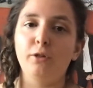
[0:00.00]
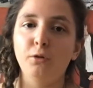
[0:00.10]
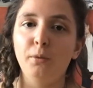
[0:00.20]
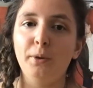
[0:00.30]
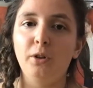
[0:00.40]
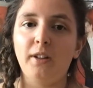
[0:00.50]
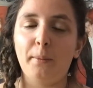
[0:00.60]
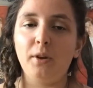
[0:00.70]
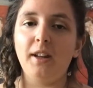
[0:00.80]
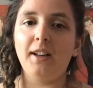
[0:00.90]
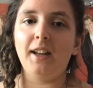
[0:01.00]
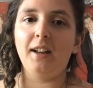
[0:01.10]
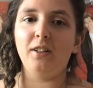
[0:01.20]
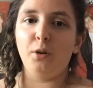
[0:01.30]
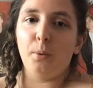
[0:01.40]
snowboarder, but then he
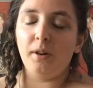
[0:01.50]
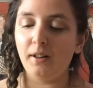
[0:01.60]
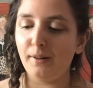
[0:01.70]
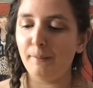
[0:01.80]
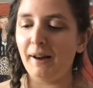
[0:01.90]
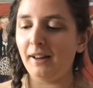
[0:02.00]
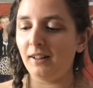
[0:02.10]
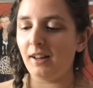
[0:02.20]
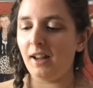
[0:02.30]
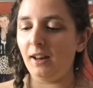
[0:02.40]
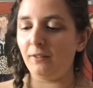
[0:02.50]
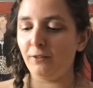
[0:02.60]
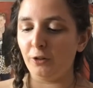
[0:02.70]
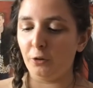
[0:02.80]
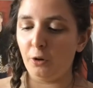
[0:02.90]
ended up packing it in
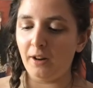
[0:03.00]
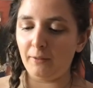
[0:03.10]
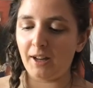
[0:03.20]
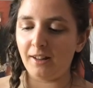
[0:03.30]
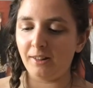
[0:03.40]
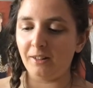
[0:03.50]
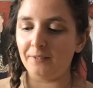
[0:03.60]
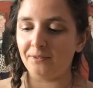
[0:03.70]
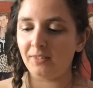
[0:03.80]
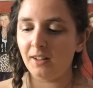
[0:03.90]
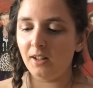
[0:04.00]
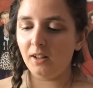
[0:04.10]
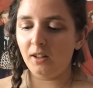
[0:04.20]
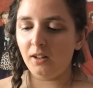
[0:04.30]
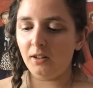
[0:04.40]
for, I'm guessing,
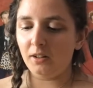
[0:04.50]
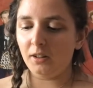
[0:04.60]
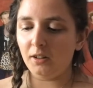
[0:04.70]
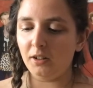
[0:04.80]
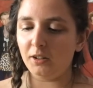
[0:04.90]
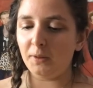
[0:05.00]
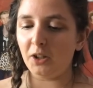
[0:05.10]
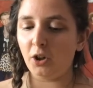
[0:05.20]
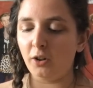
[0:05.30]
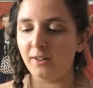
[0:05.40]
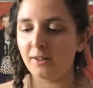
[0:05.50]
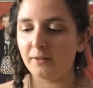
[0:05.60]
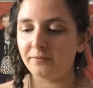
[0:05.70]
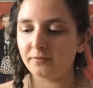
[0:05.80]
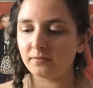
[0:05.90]
because